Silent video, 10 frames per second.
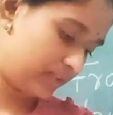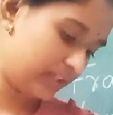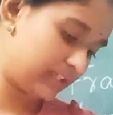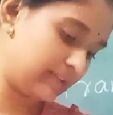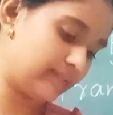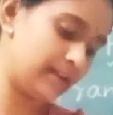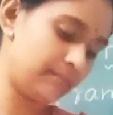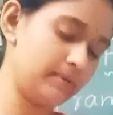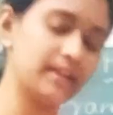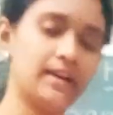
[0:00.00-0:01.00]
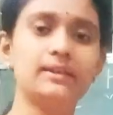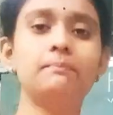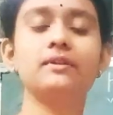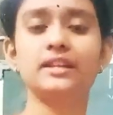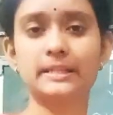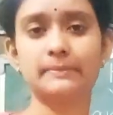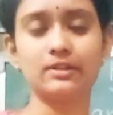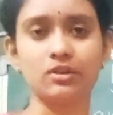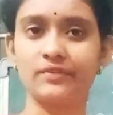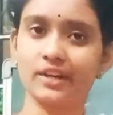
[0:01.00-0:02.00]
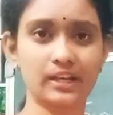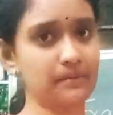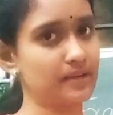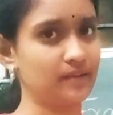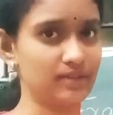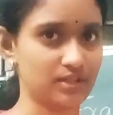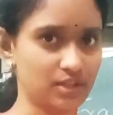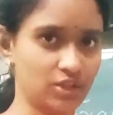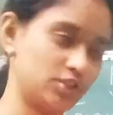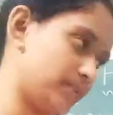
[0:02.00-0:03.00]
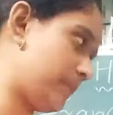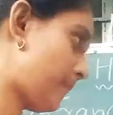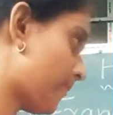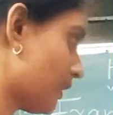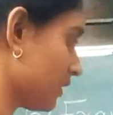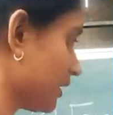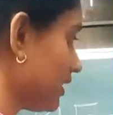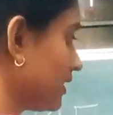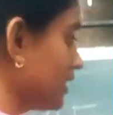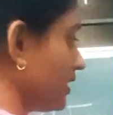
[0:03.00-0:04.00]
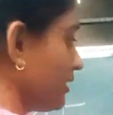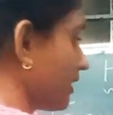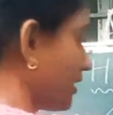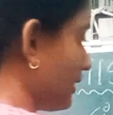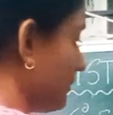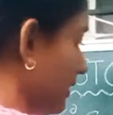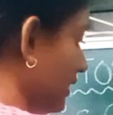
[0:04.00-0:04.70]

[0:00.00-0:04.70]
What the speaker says: the developing and the principles of the criminal investigation. Okay, criminal